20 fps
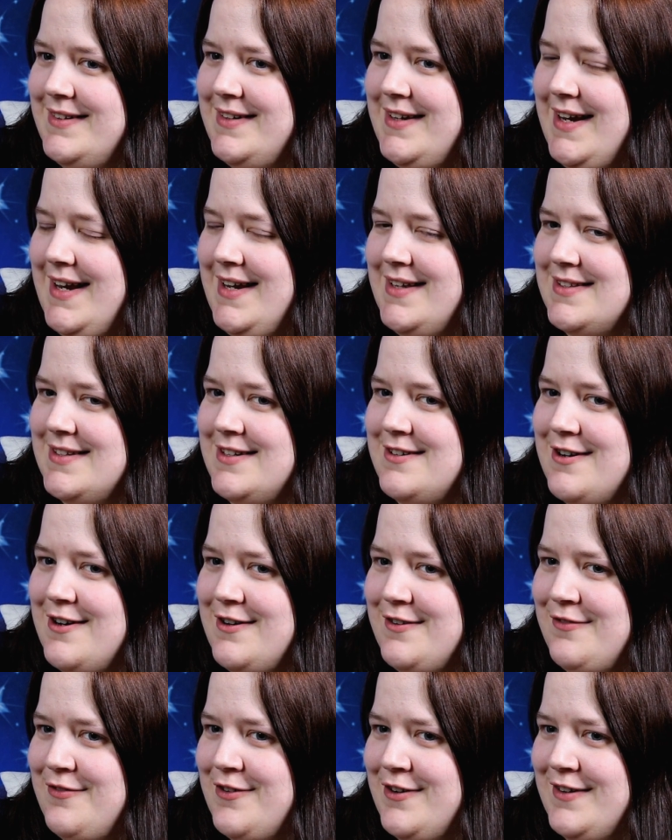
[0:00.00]
Haley
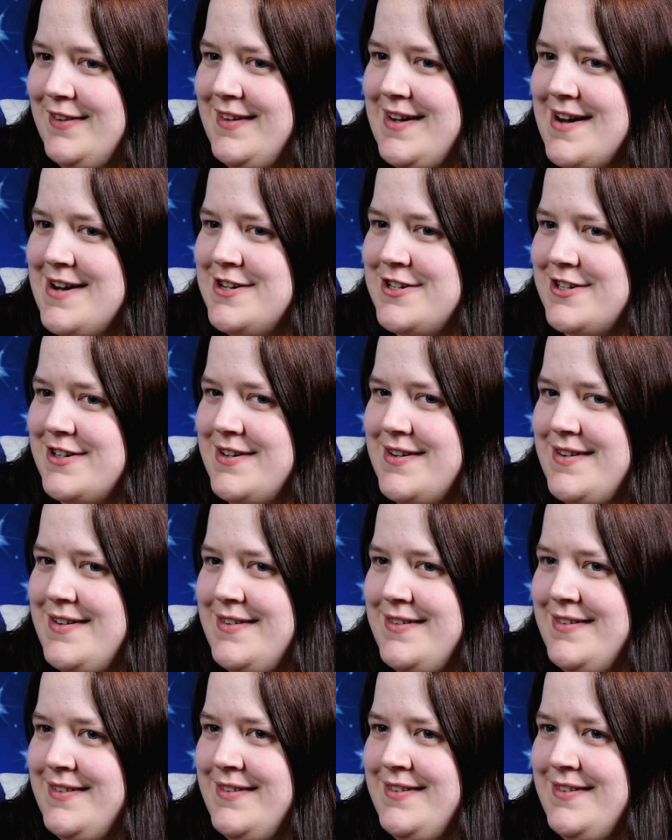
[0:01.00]
called for Elijah.